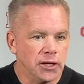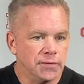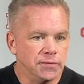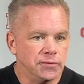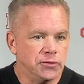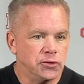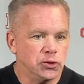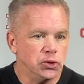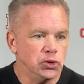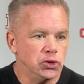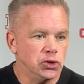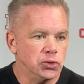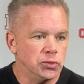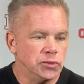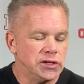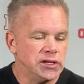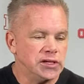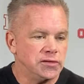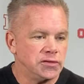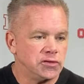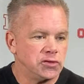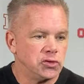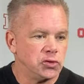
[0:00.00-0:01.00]
do you
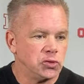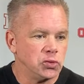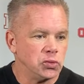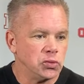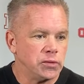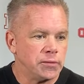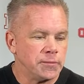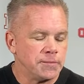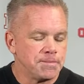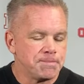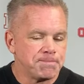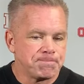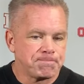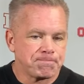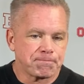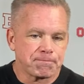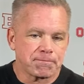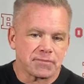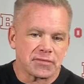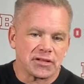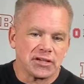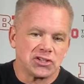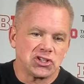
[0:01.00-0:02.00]
need to
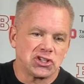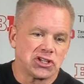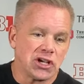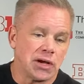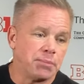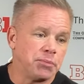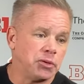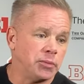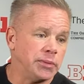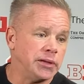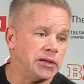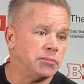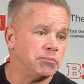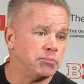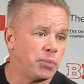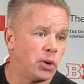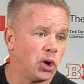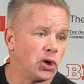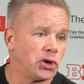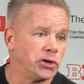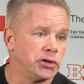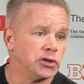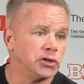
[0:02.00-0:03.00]
supplement
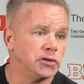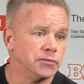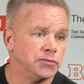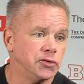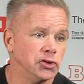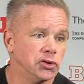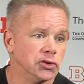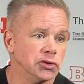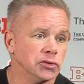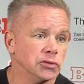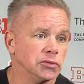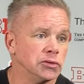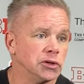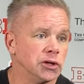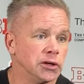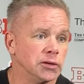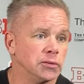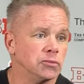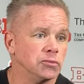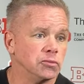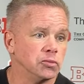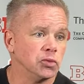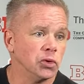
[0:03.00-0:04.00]
part of your
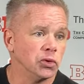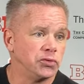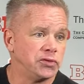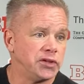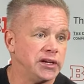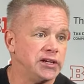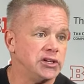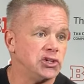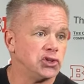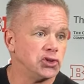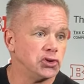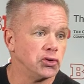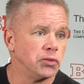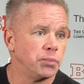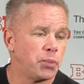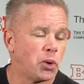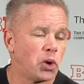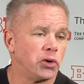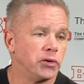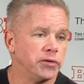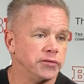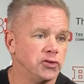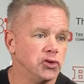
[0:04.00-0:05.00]
rotation or
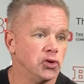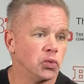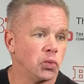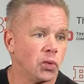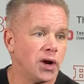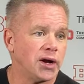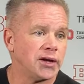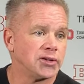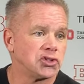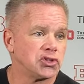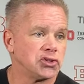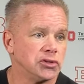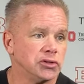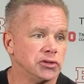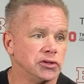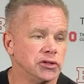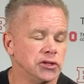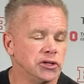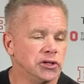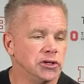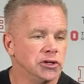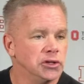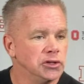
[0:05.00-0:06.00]
part of your roster?
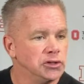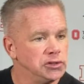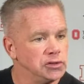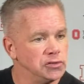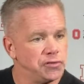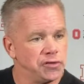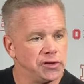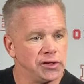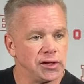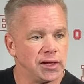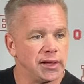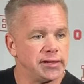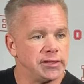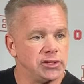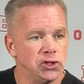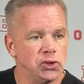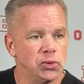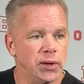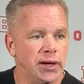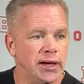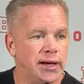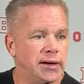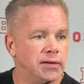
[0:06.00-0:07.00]
Do you feel like
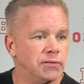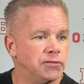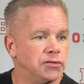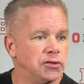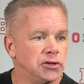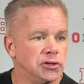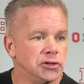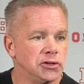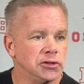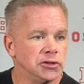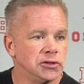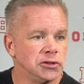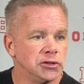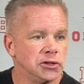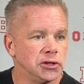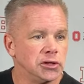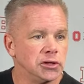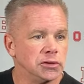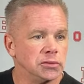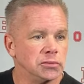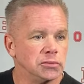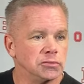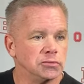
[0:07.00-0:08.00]
you have
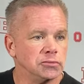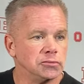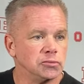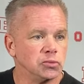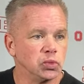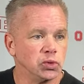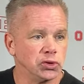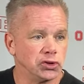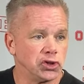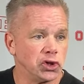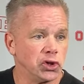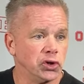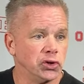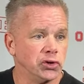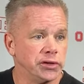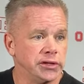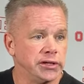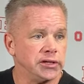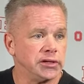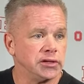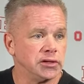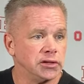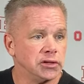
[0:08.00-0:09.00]

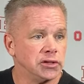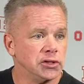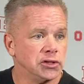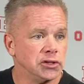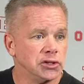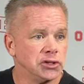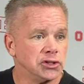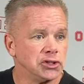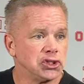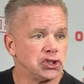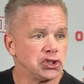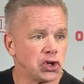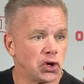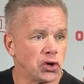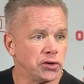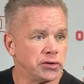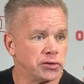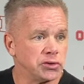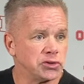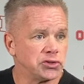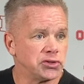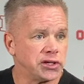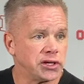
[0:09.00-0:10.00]
returning
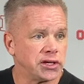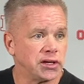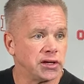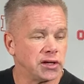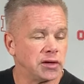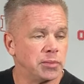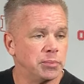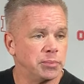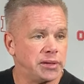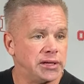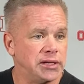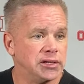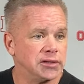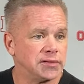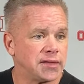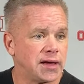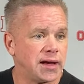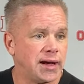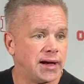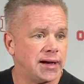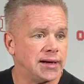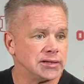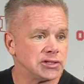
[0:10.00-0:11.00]
starters that can compete at the
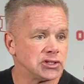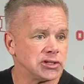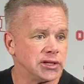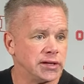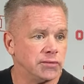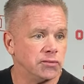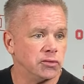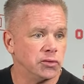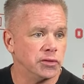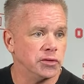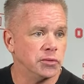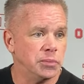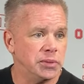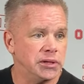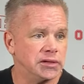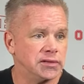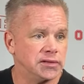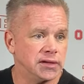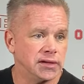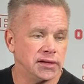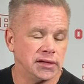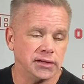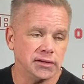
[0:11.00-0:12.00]
highest level of the Big
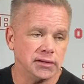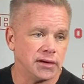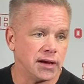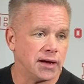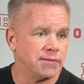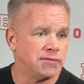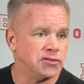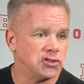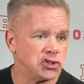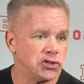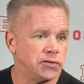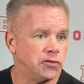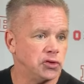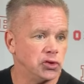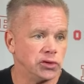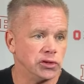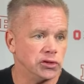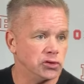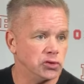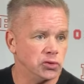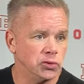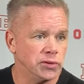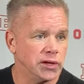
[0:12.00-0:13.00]
Ten? And obviously, if you
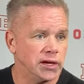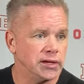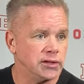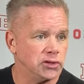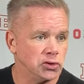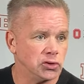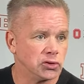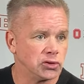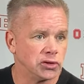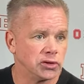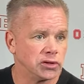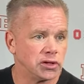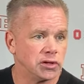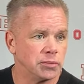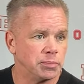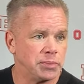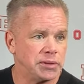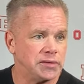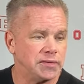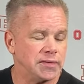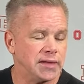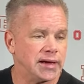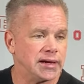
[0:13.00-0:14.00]
can do that, you're going to
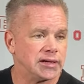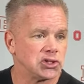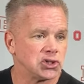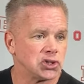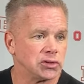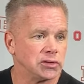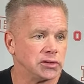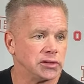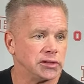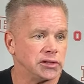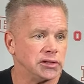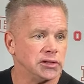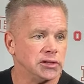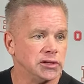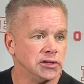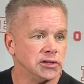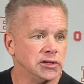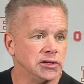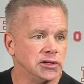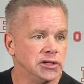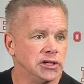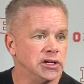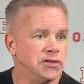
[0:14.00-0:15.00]
compete nationally.
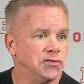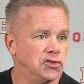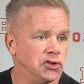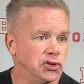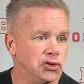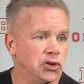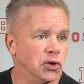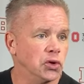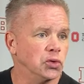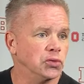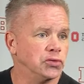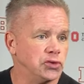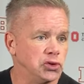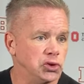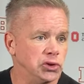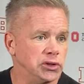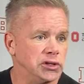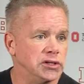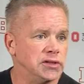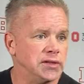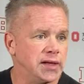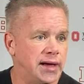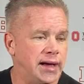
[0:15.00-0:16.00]
If you don't, do you
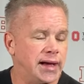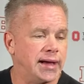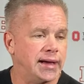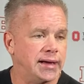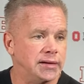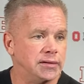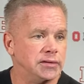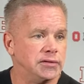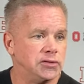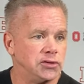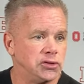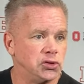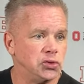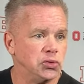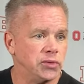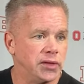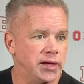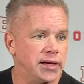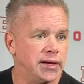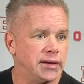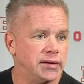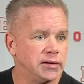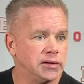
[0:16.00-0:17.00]
need to add to
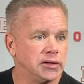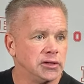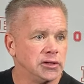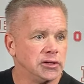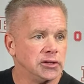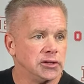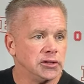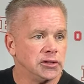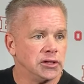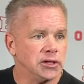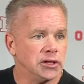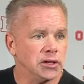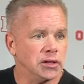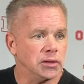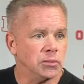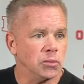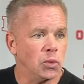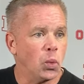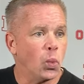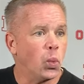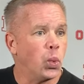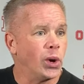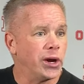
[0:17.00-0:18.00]
that?
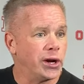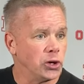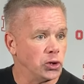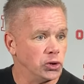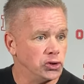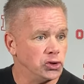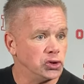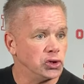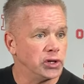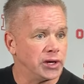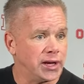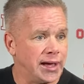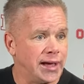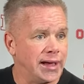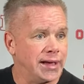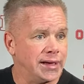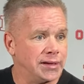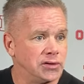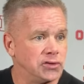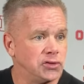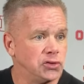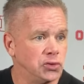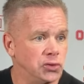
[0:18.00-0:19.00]
Where are you going to
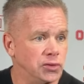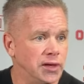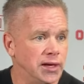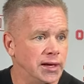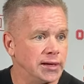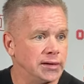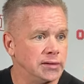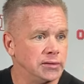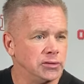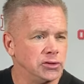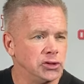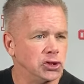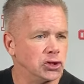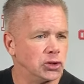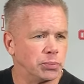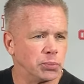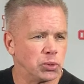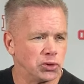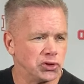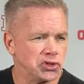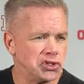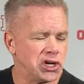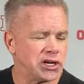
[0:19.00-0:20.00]
add to that? You know,
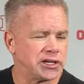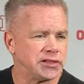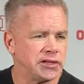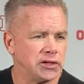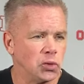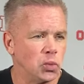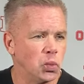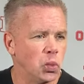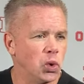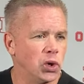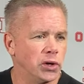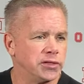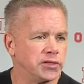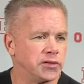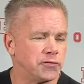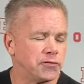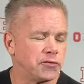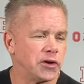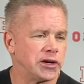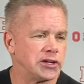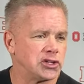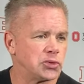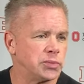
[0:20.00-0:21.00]
projecting what the
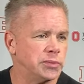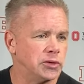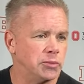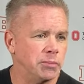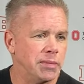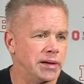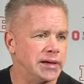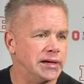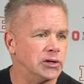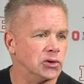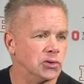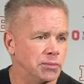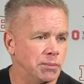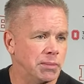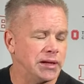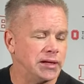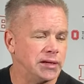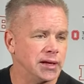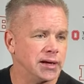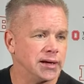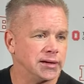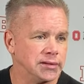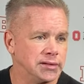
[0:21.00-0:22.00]
freshman may or may
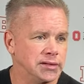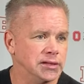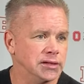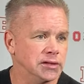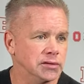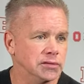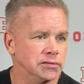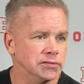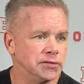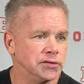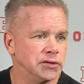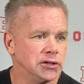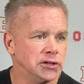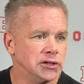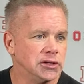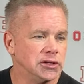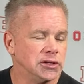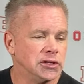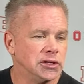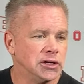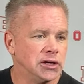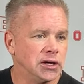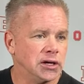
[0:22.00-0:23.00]
not give,
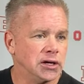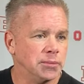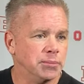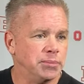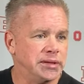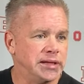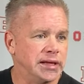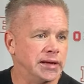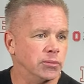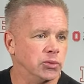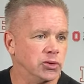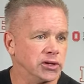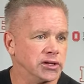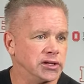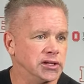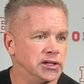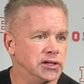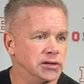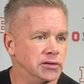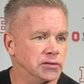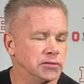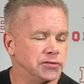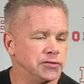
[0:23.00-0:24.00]
be able to
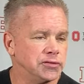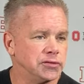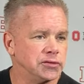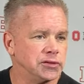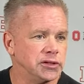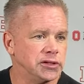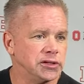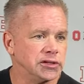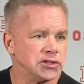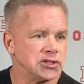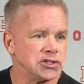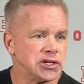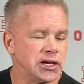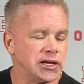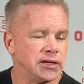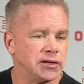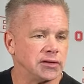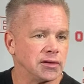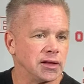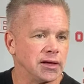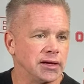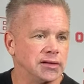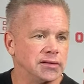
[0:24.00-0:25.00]
give in a
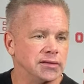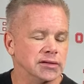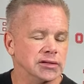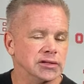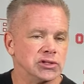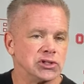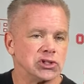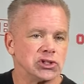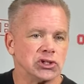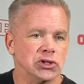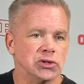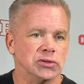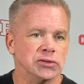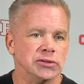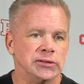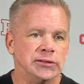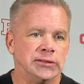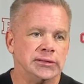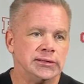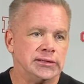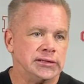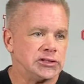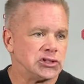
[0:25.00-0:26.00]
setting like this. So
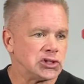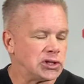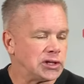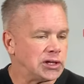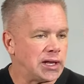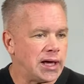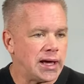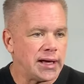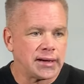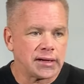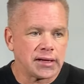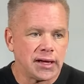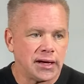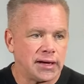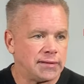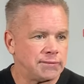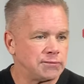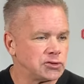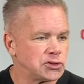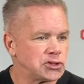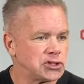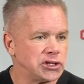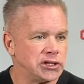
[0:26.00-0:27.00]
it's a lot of
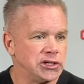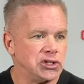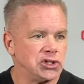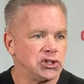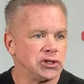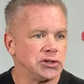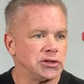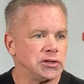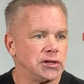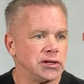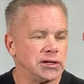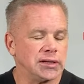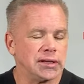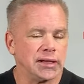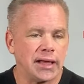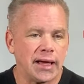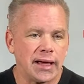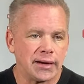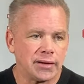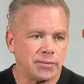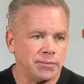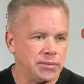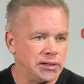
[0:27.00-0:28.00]
conversation, a
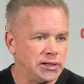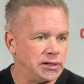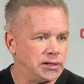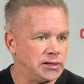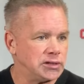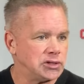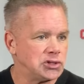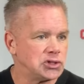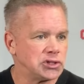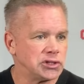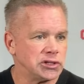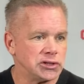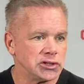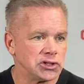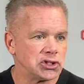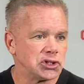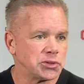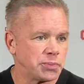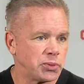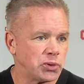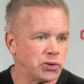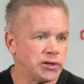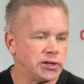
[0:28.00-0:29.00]
lot of meetings in the
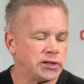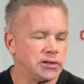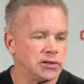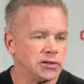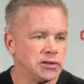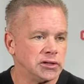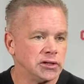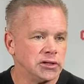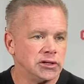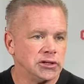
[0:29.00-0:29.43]
spring.